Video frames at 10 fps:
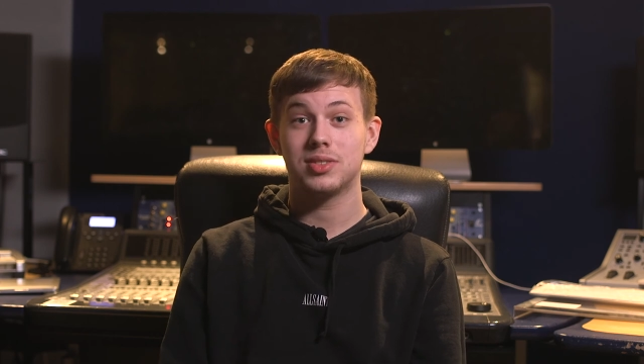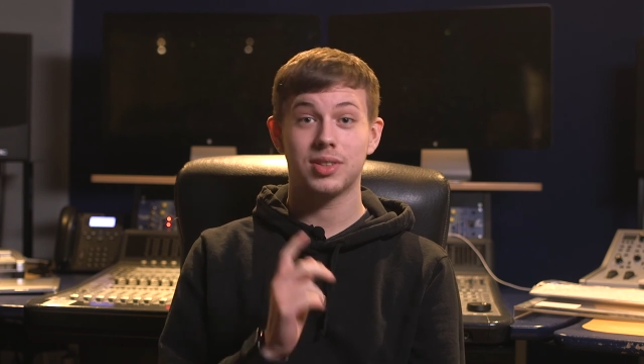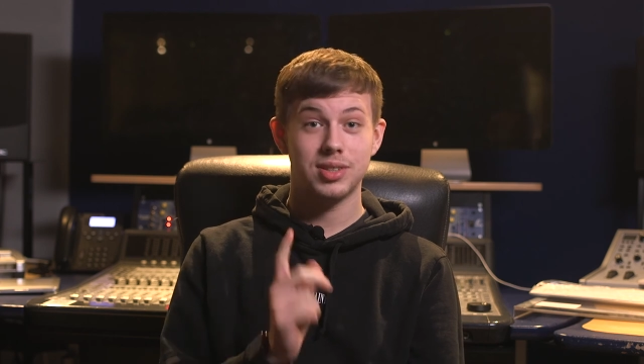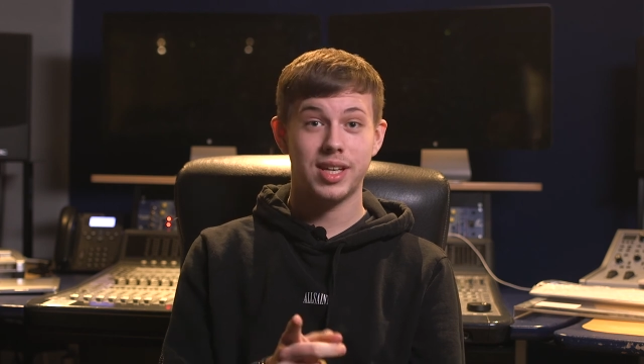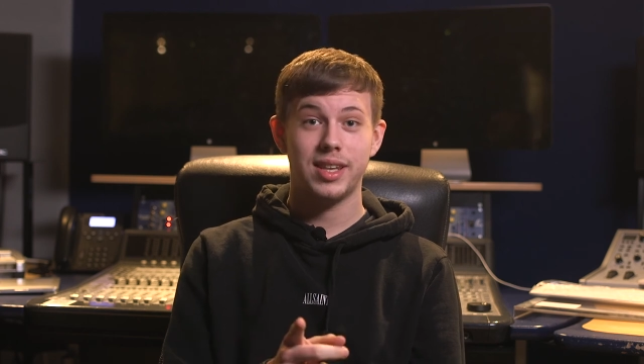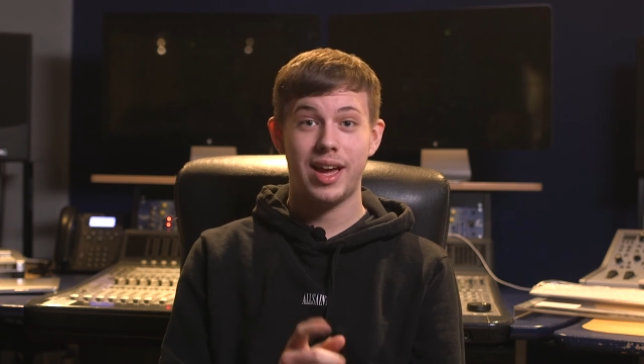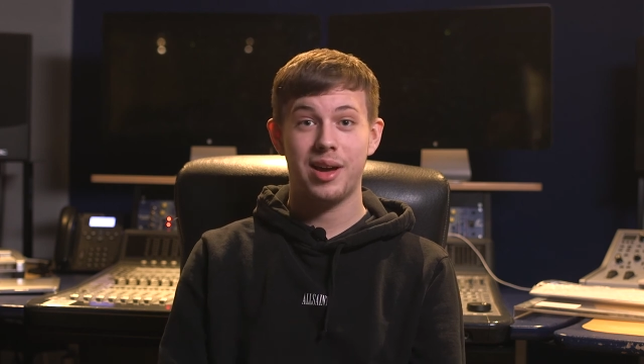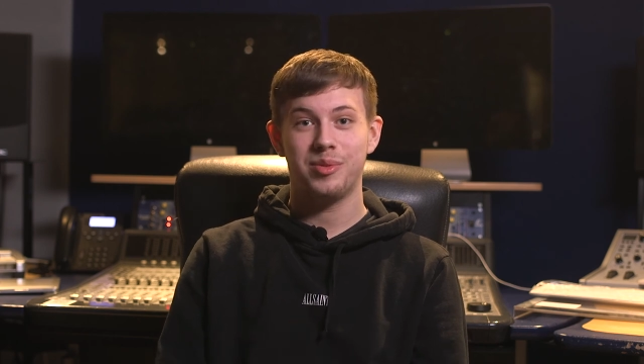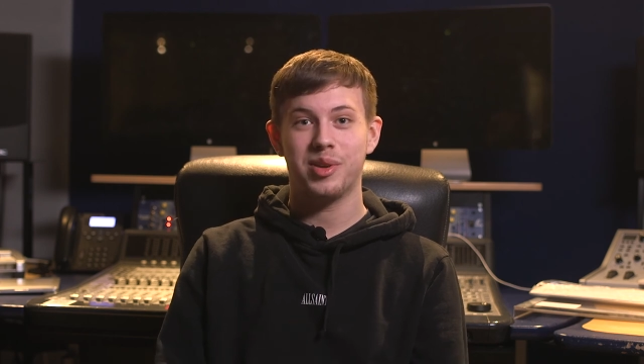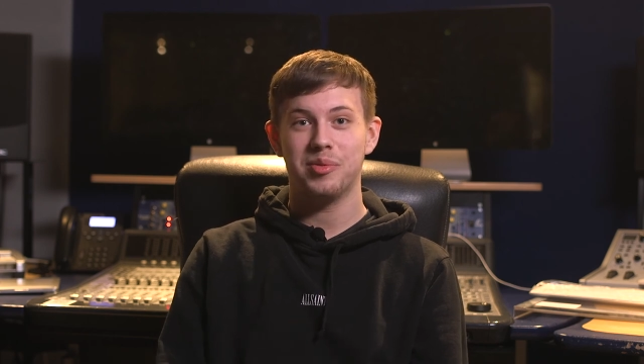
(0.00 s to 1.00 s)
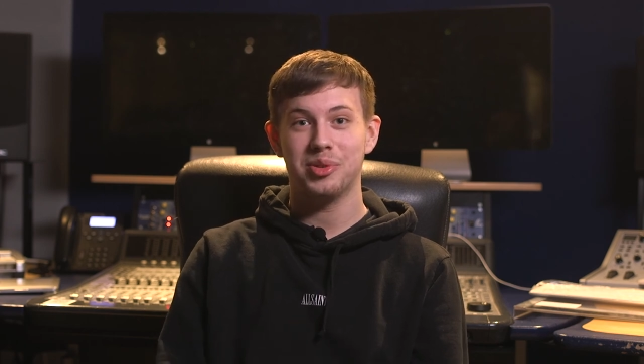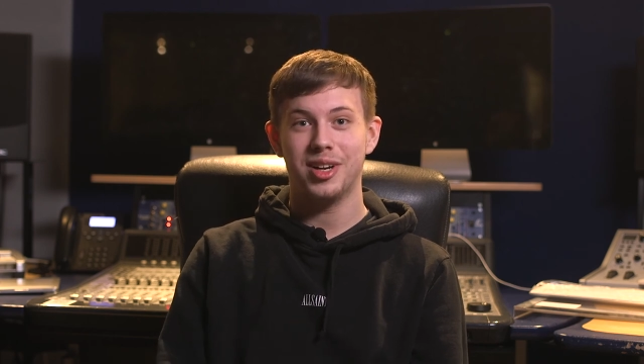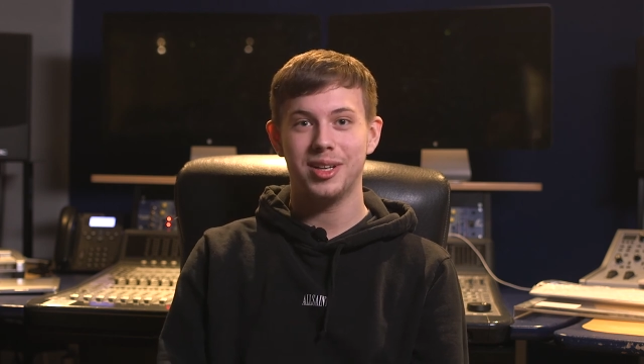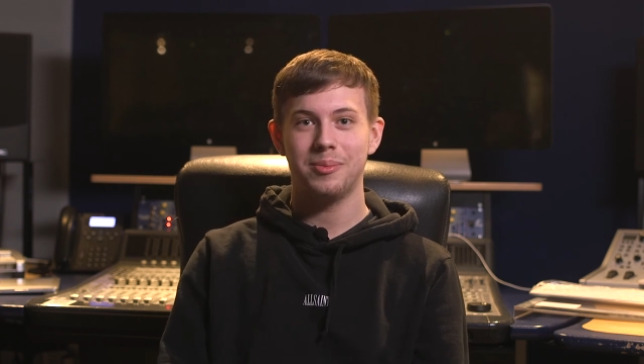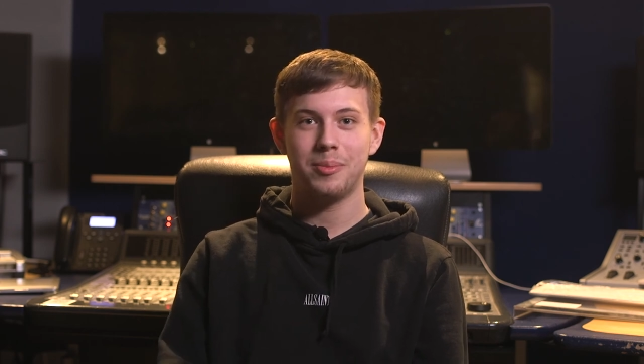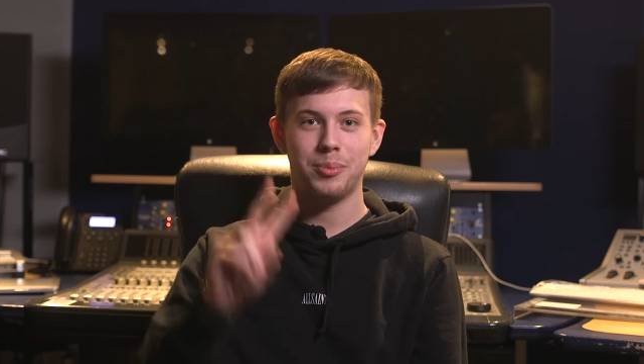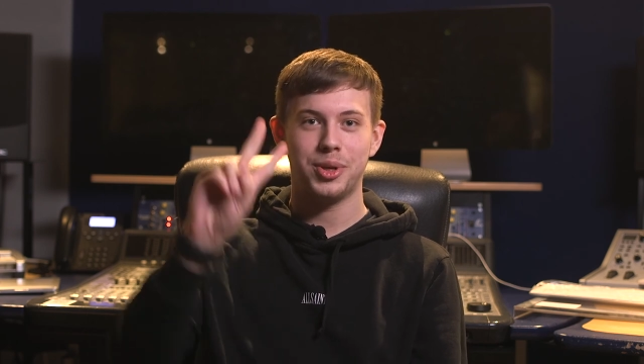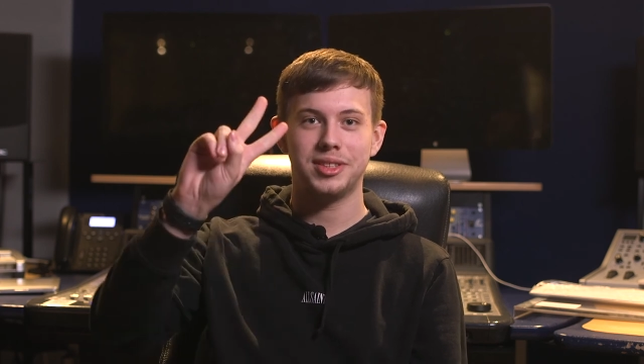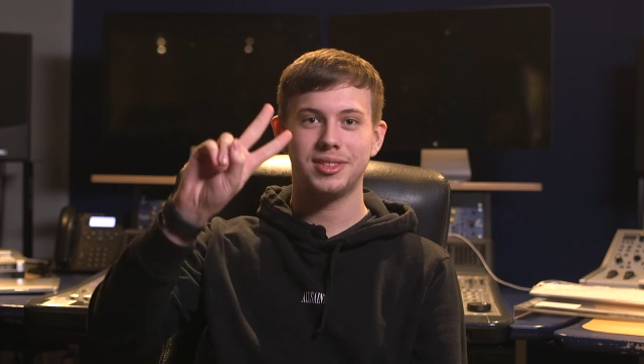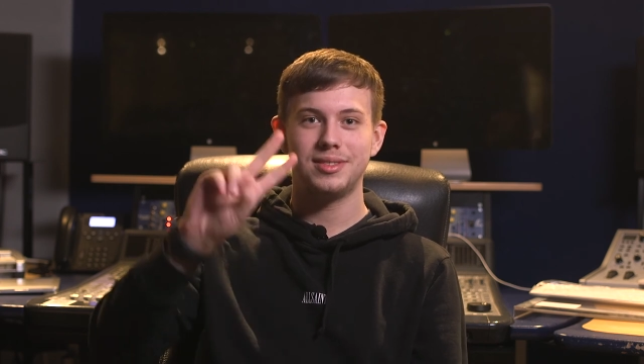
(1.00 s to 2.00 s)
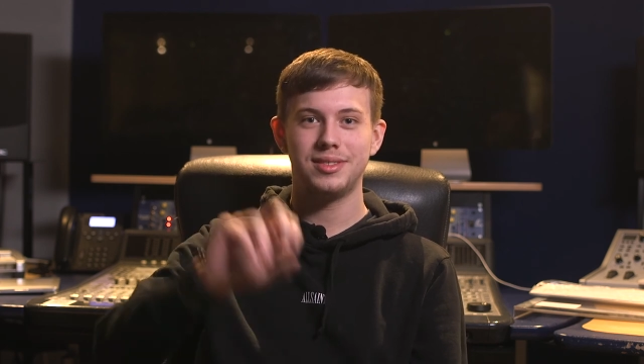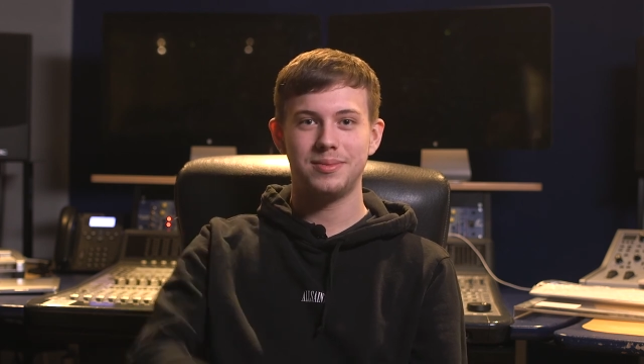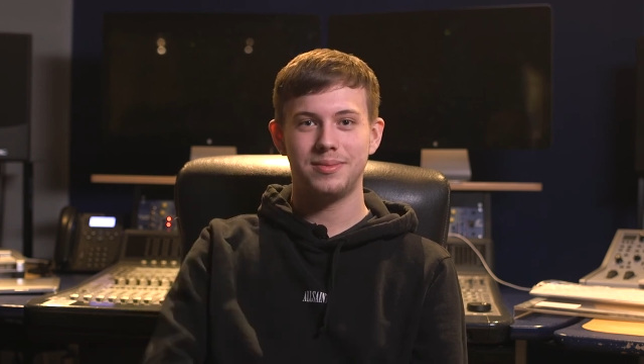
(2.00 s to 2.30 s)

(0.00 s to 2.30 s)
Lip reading: So go check that out if you haven't already. Peace.